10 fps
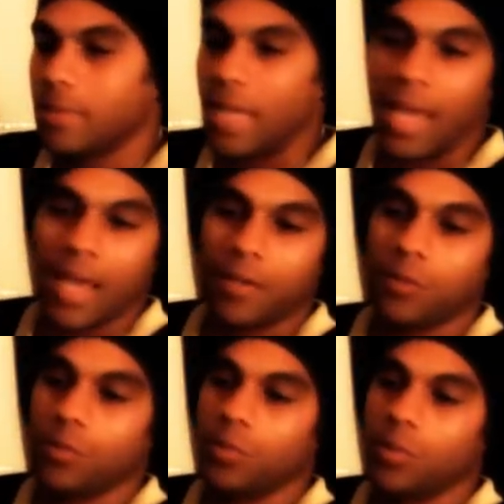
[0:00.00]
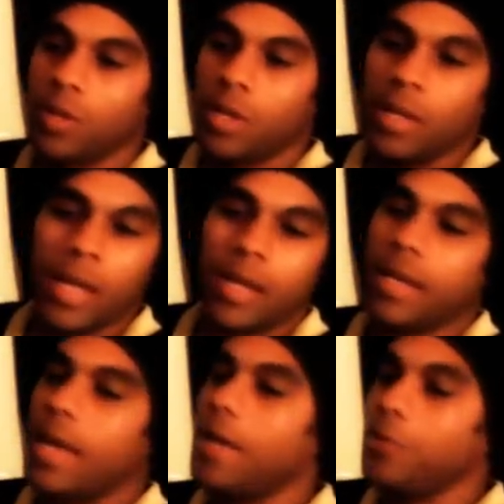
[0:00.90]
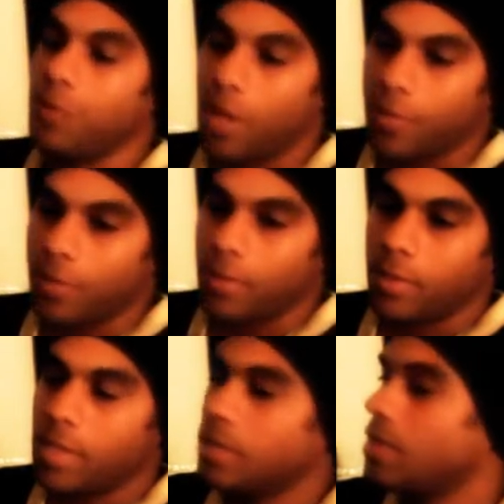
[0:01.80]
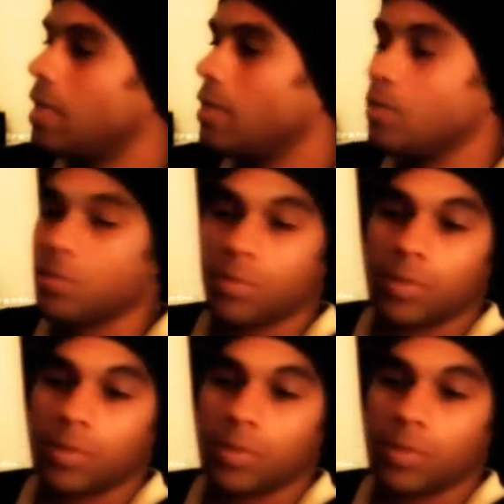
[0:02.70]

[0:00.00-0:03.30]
They handle you. They ain't handle you nothing. They just telling you,